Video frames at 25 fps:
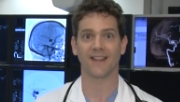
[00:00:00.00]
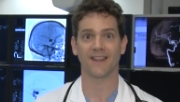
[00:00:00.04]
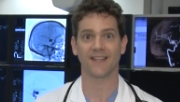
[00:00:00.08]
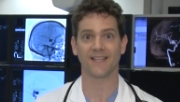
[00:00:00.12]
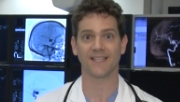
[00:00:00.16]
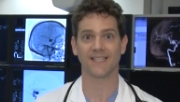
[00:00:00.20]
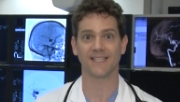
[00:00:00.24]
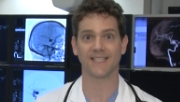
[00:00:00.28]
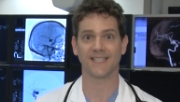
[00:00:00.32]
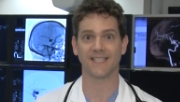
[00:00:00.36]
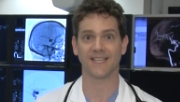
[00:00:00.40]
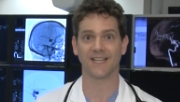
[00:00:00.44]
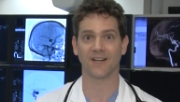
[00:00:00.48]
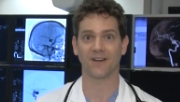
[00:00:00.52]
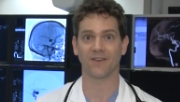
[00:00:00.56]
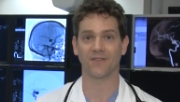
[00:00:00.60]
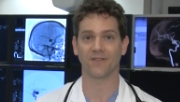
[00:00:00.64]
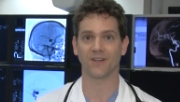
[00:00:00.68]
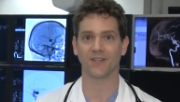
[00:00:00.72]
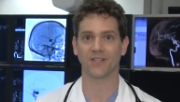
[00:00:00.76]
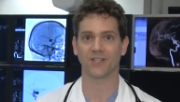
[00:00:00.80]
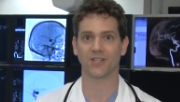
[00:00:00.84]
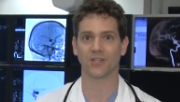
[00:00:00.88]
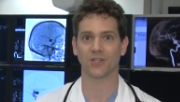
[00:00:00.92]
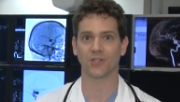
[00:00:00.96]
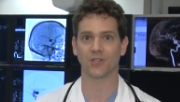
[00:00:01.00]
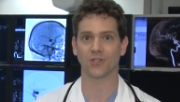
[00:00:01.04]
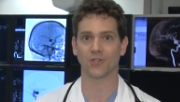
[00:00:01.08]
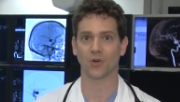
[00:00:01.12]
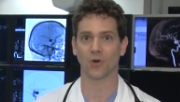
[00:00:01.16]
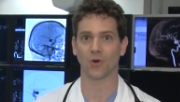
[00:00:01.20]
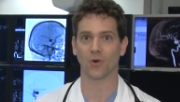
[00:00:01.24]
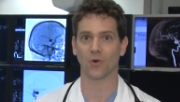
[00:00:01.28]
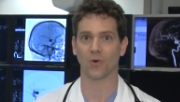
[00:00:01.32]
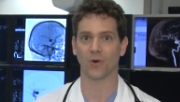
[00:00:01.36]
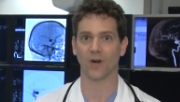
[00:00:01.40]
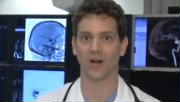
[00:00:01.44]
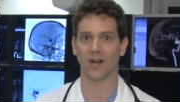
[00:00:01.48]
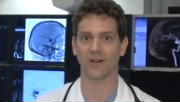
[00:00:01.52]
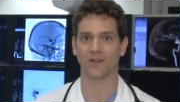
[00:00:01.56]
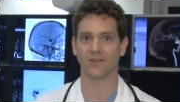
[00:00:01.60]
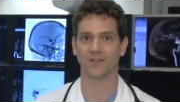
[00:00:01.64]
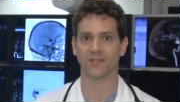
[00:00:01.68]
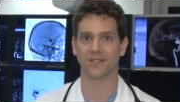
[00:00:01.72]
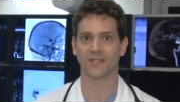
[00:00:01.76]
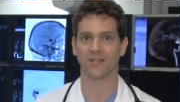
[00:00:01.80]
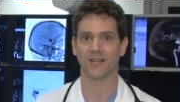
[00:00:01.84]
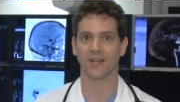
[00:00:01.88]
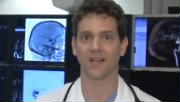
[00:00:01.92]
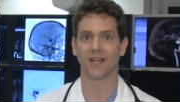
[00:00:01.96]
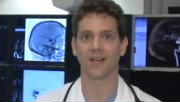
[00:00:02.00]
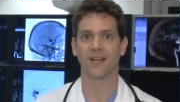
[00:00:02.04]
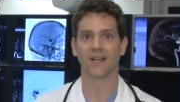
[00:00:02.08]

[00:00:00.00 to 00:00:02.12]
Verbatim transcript: This is Interventional Stroke Rounds.